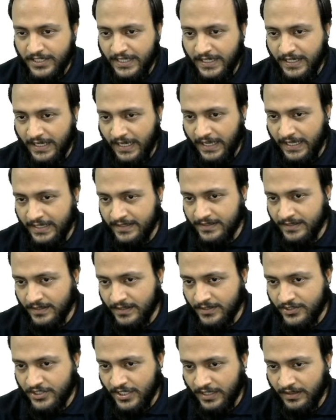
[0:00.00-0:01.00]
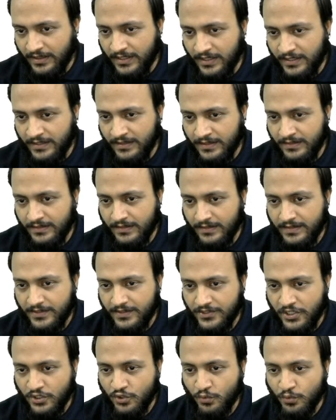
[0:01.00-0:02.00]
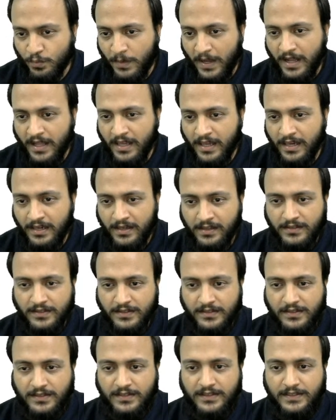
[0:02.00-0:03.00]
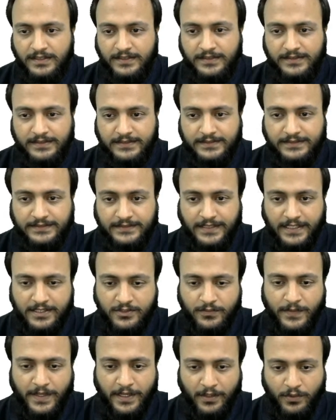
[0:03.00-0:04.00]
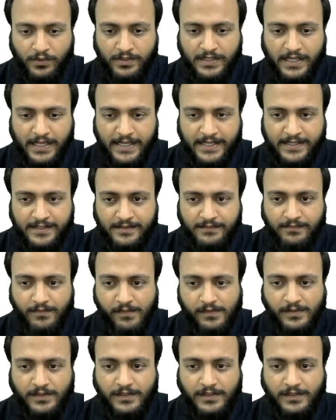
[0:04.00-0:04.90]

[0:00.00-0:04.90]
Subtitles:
and Chandan Shishupal. That's very good guys.